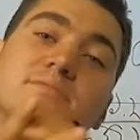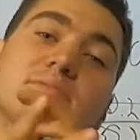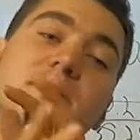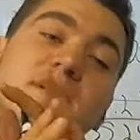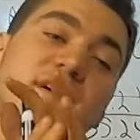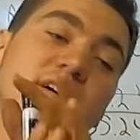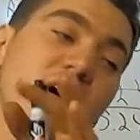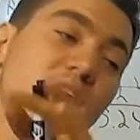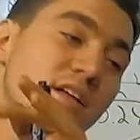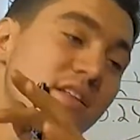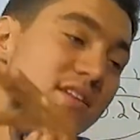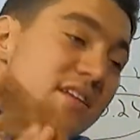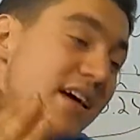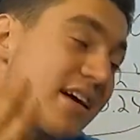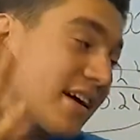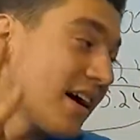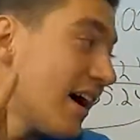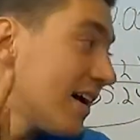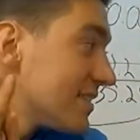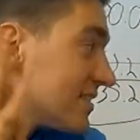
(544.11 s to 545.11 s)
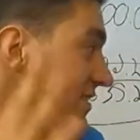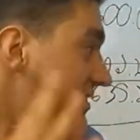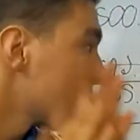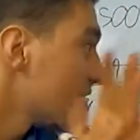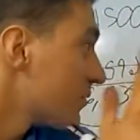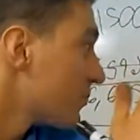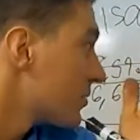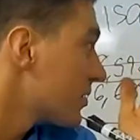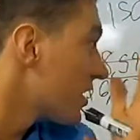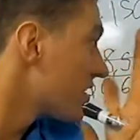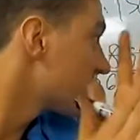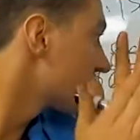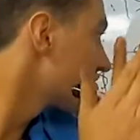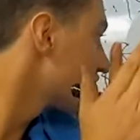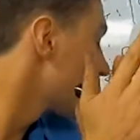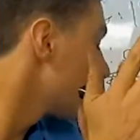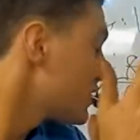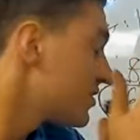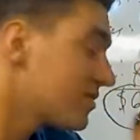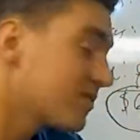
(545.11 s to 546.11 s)
But other than that, guys, I hope you guys
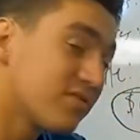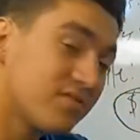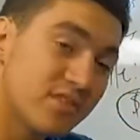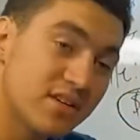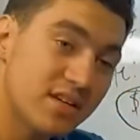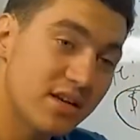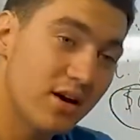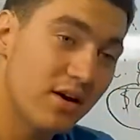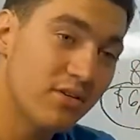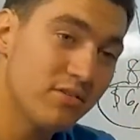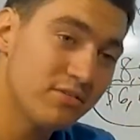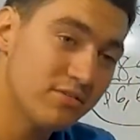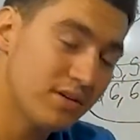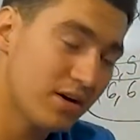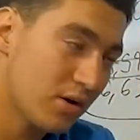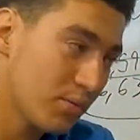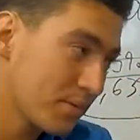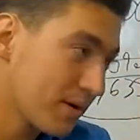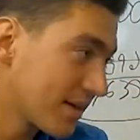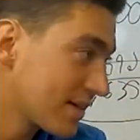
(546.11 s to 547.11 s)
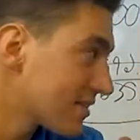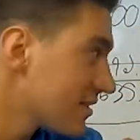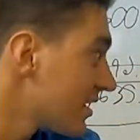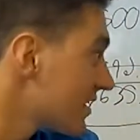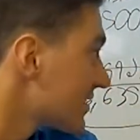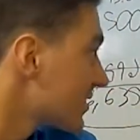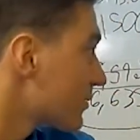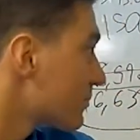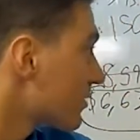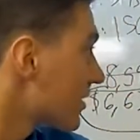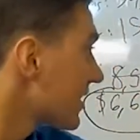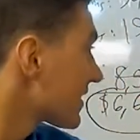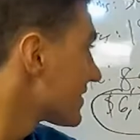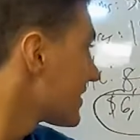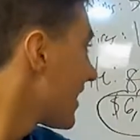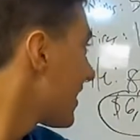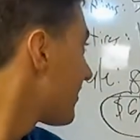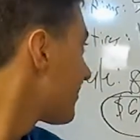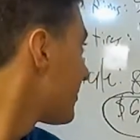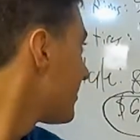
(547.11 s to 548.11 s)
enjoyed the video. I hope you guys liked the
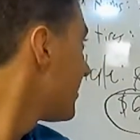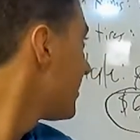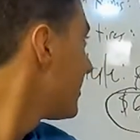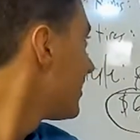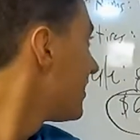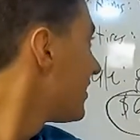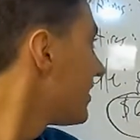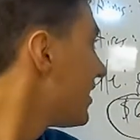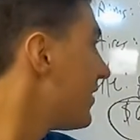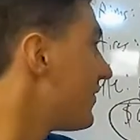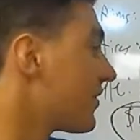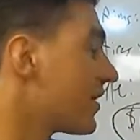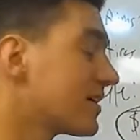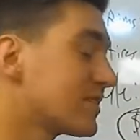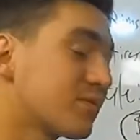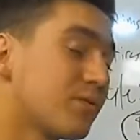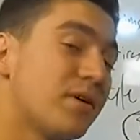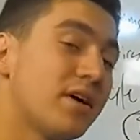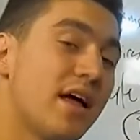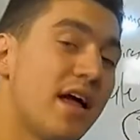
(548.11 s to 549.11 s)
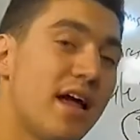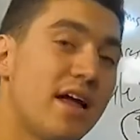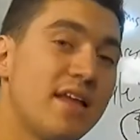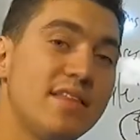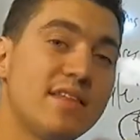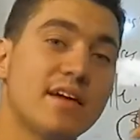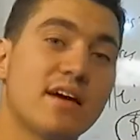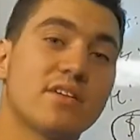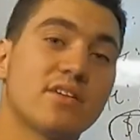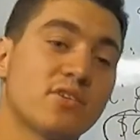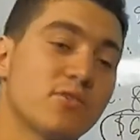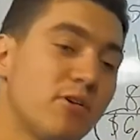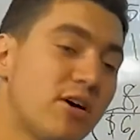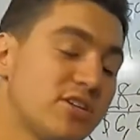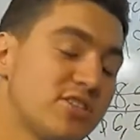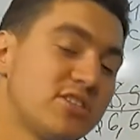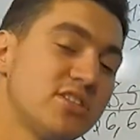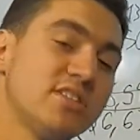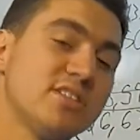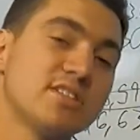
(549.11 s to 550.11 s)
breakdown. If you guys want anything other
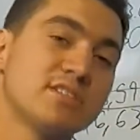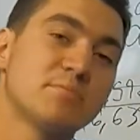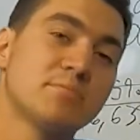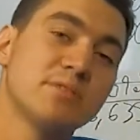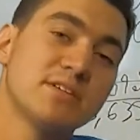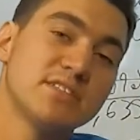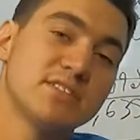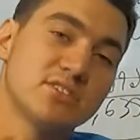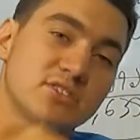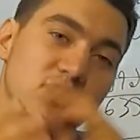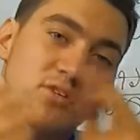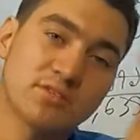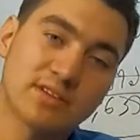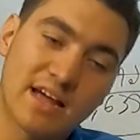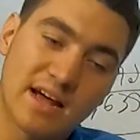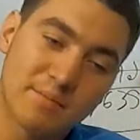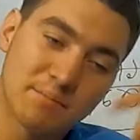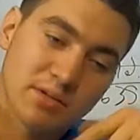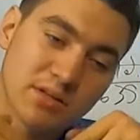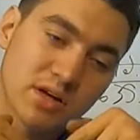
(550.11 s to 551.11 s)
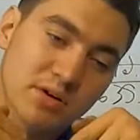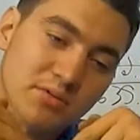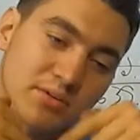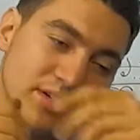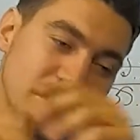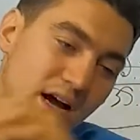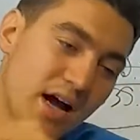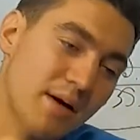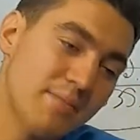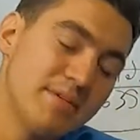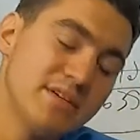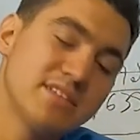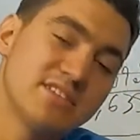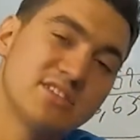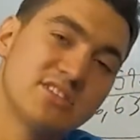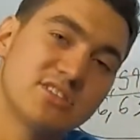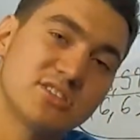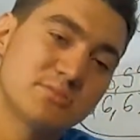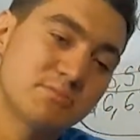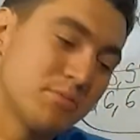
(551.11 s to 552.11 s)
questions, please just go down below in the comments
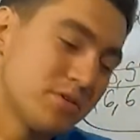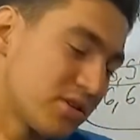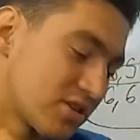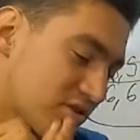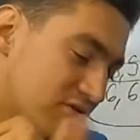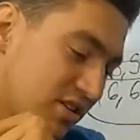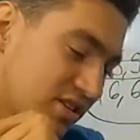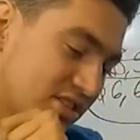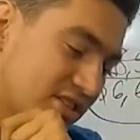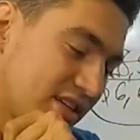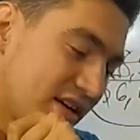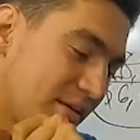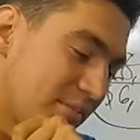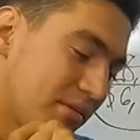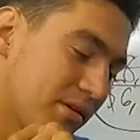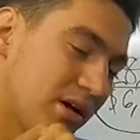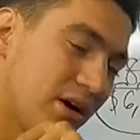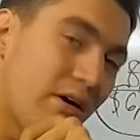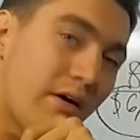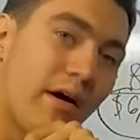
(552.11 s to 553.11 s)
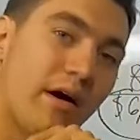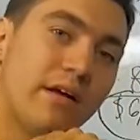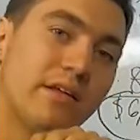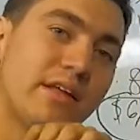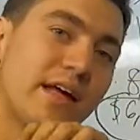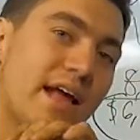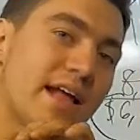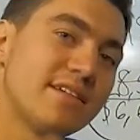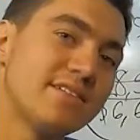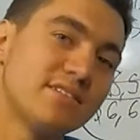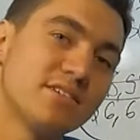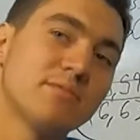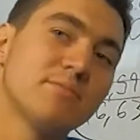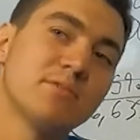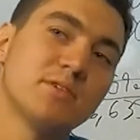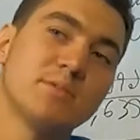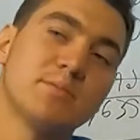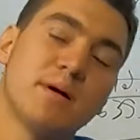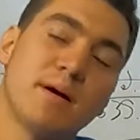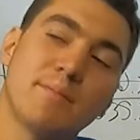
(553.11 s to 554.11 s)
and just put your question down below. I'll answer them
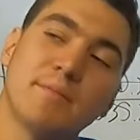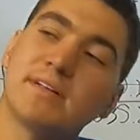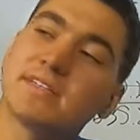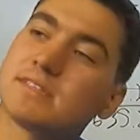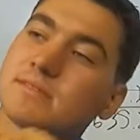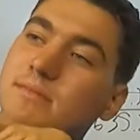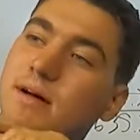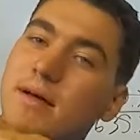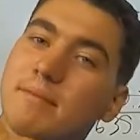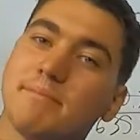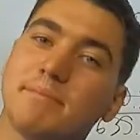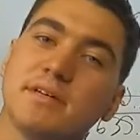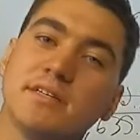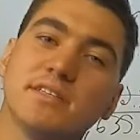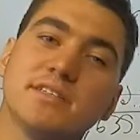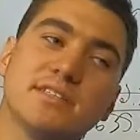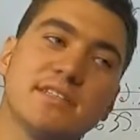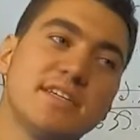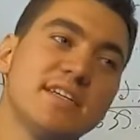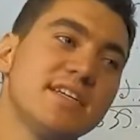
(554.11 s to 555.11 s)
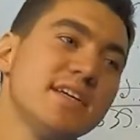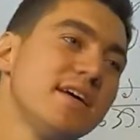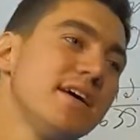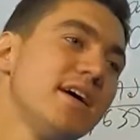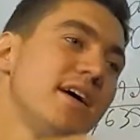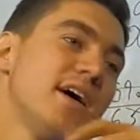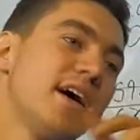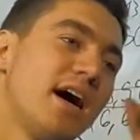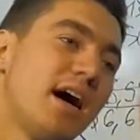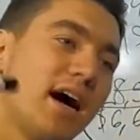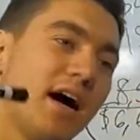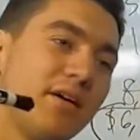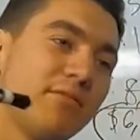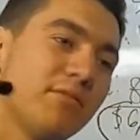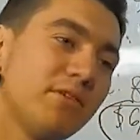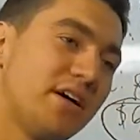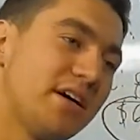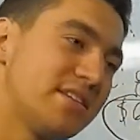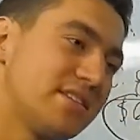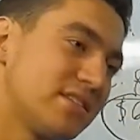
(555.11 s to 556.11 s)
to my best of my ability. I
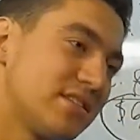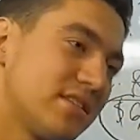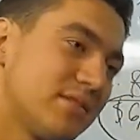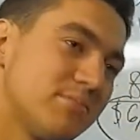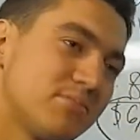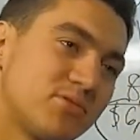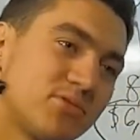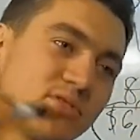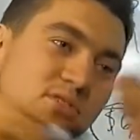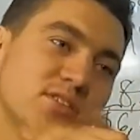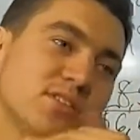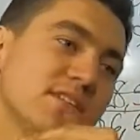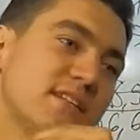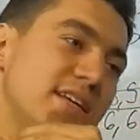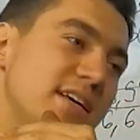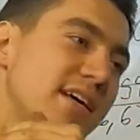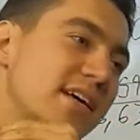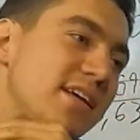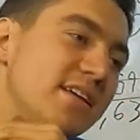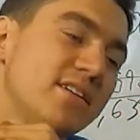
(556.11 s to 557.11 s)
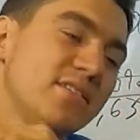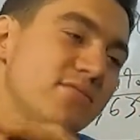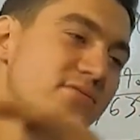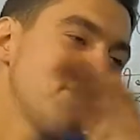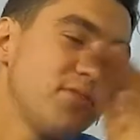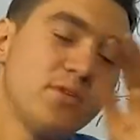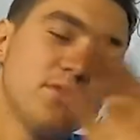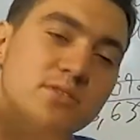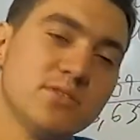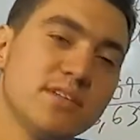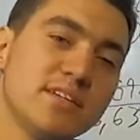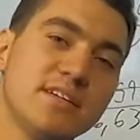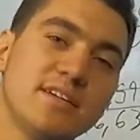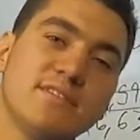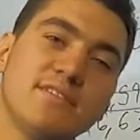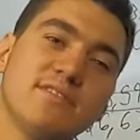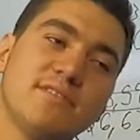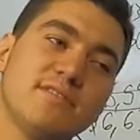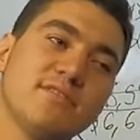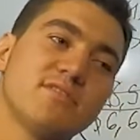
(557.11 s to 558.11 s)
will answer them truly and
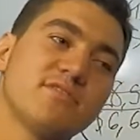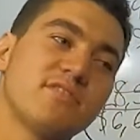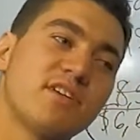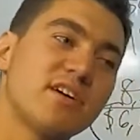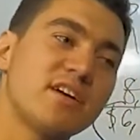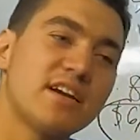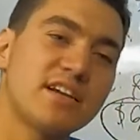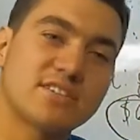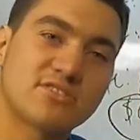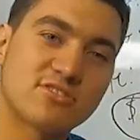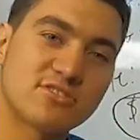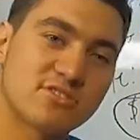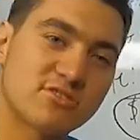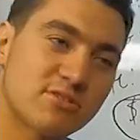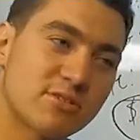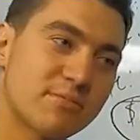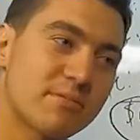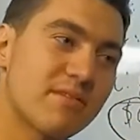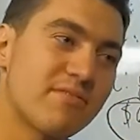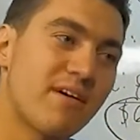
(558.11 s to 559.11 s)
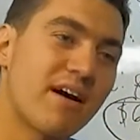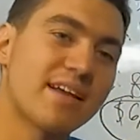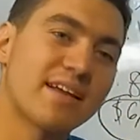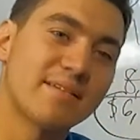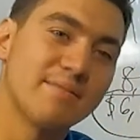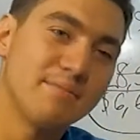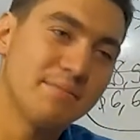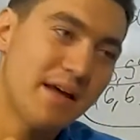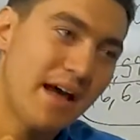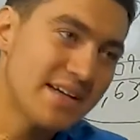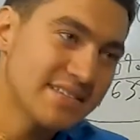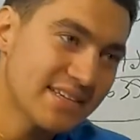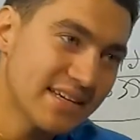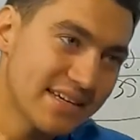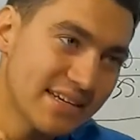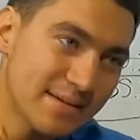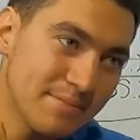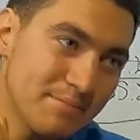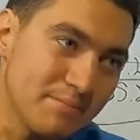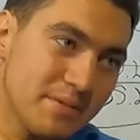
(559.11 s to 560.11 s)
fully, very as descriptive as I
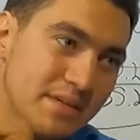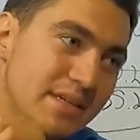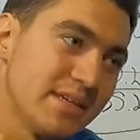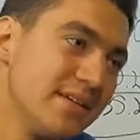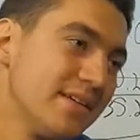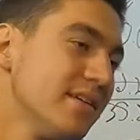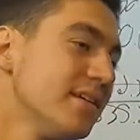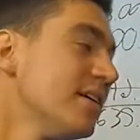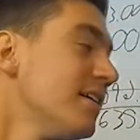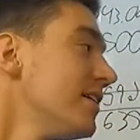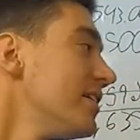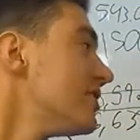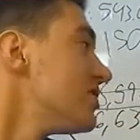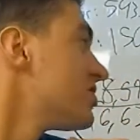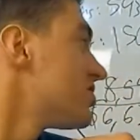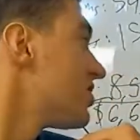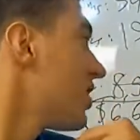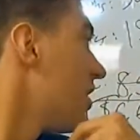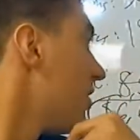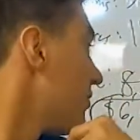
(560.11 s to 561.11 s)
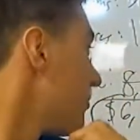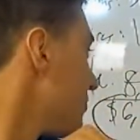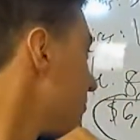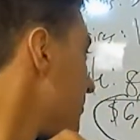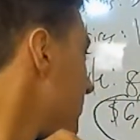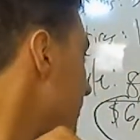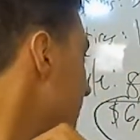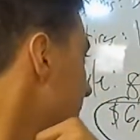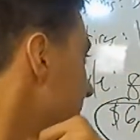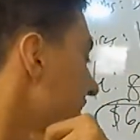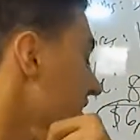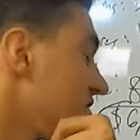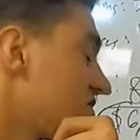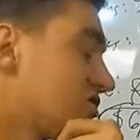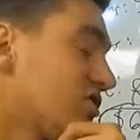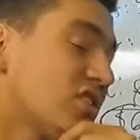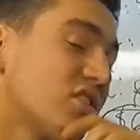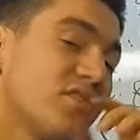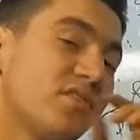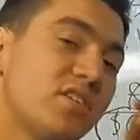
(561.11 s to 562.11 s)
can be. So, if you guys
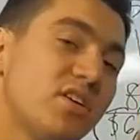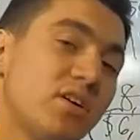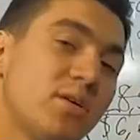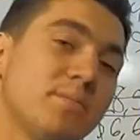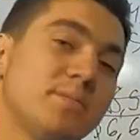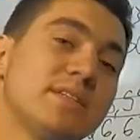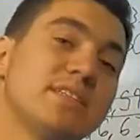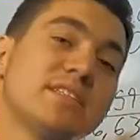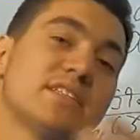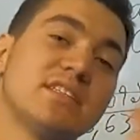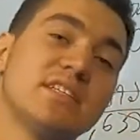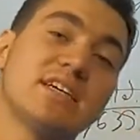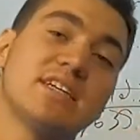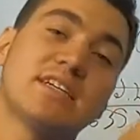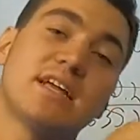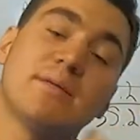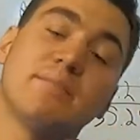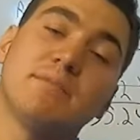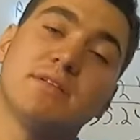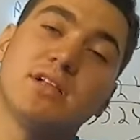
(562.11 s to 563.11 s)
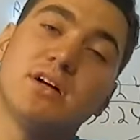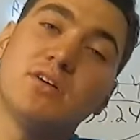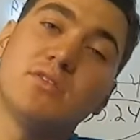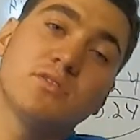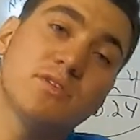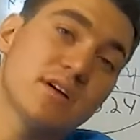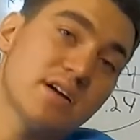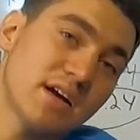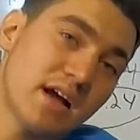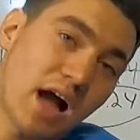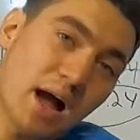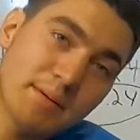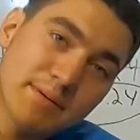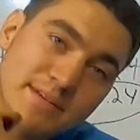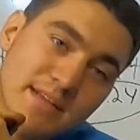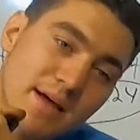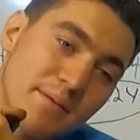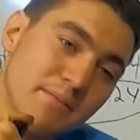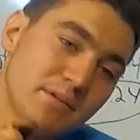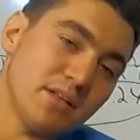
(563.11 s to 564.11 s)
enjoyed the video, please leave a like down below,
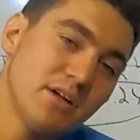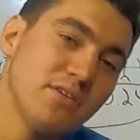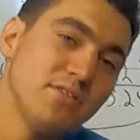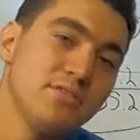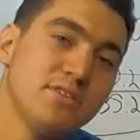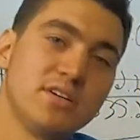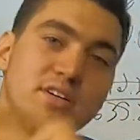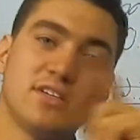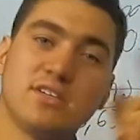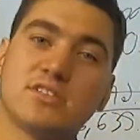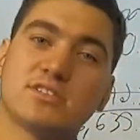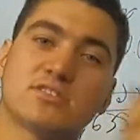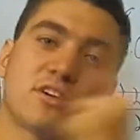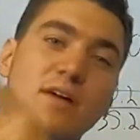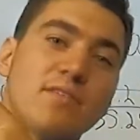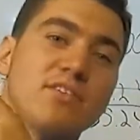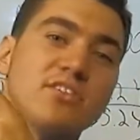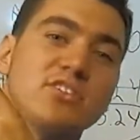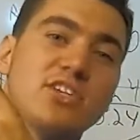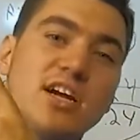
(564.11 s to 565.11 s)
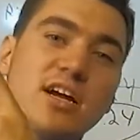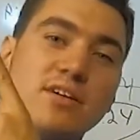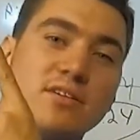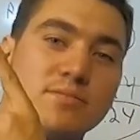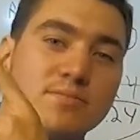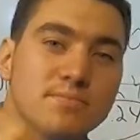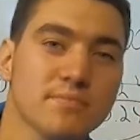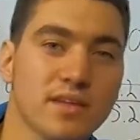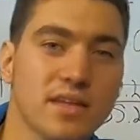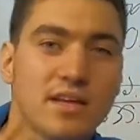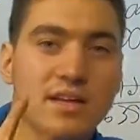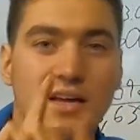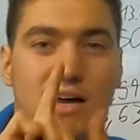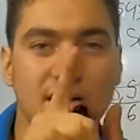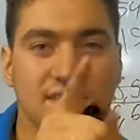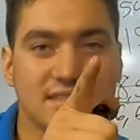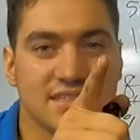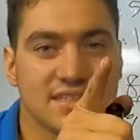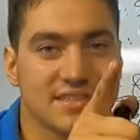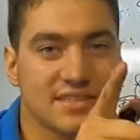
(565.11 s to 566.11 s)
comment down below, subscribe to the channel.
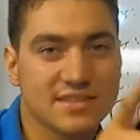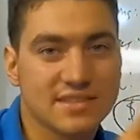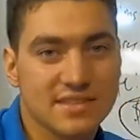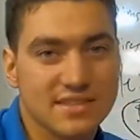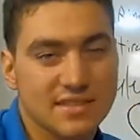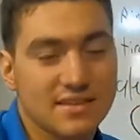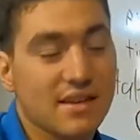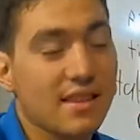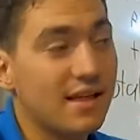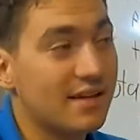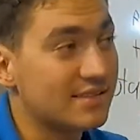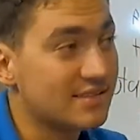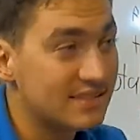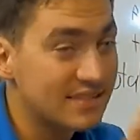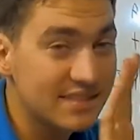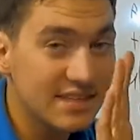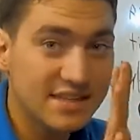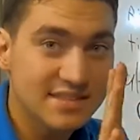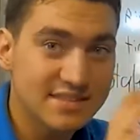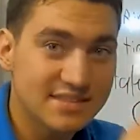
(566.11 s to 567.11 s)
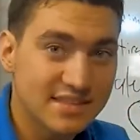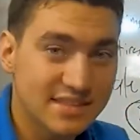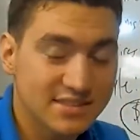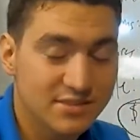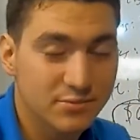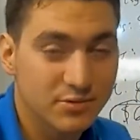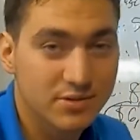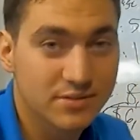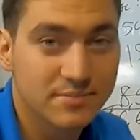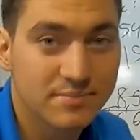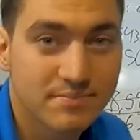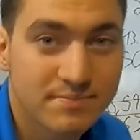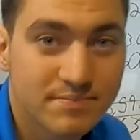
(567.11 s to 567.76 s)
I'll see you guys in the next one.